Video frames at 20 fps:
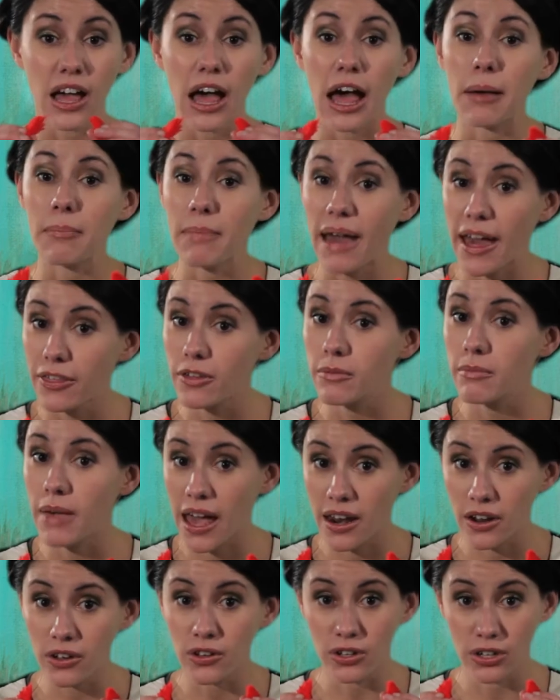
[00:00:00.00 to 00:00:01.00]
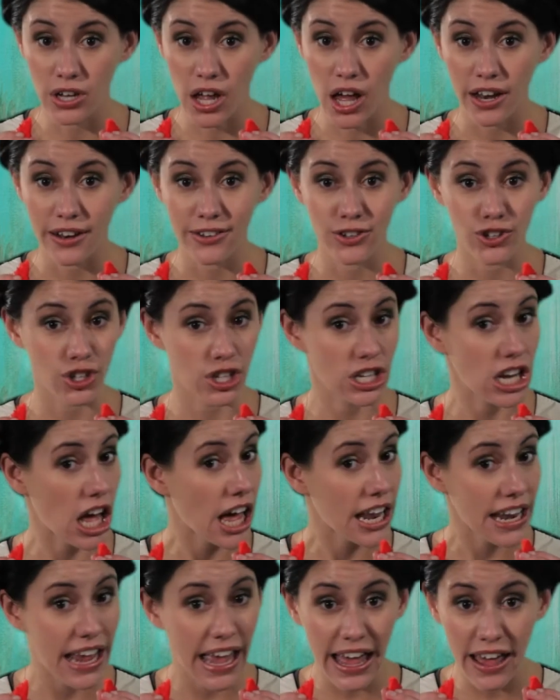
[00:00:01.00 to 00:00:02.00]
A mathematical knot should
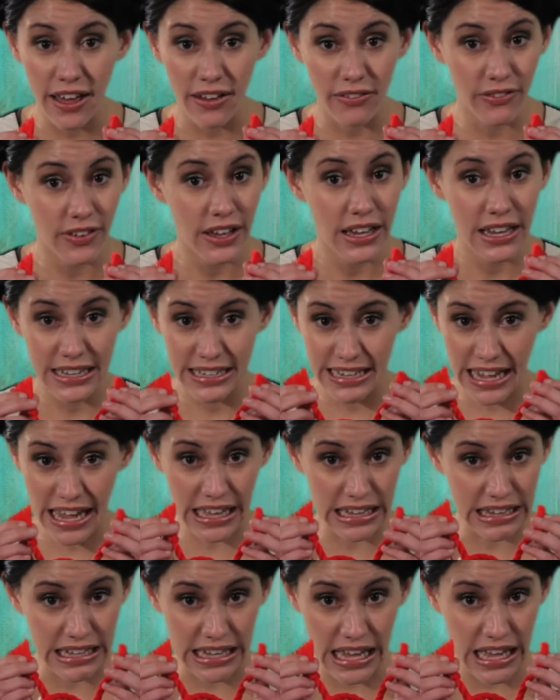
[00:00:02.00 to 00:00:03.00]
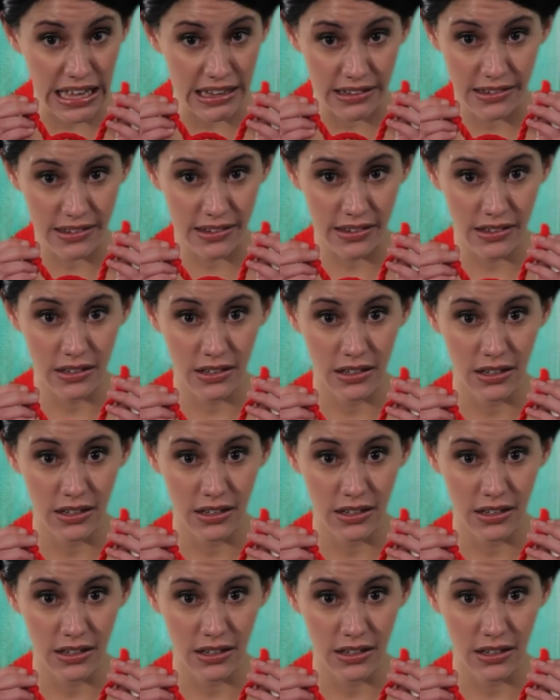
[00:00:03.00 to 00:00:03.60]
not have dangly ends.